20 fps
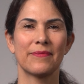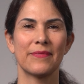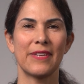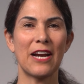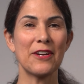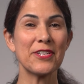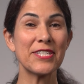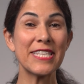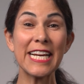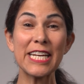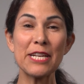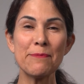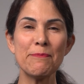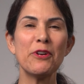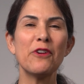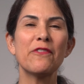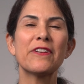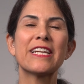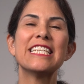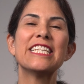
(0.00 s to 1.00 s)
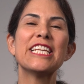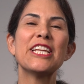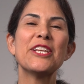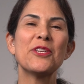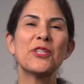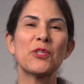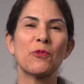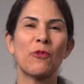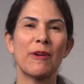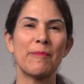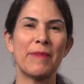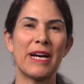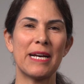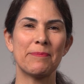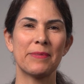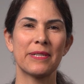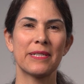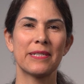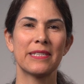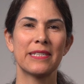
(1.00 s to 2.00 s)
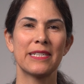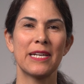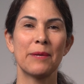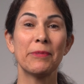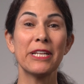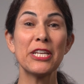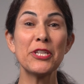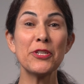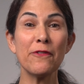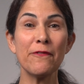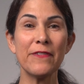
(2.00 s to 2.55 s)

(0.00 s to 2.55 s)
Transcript: Our second move continues the warm-up. Place your